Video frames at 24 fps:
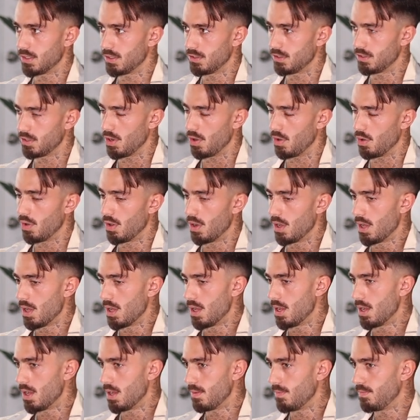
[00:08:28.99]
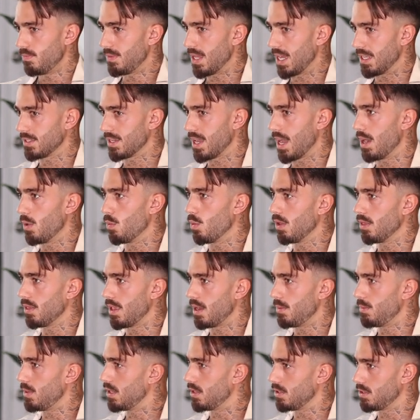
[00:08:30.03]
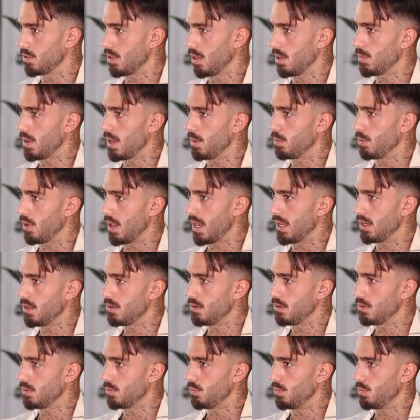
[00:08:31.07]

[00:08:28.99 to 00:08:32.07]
So that's kind of what led me to start my brand.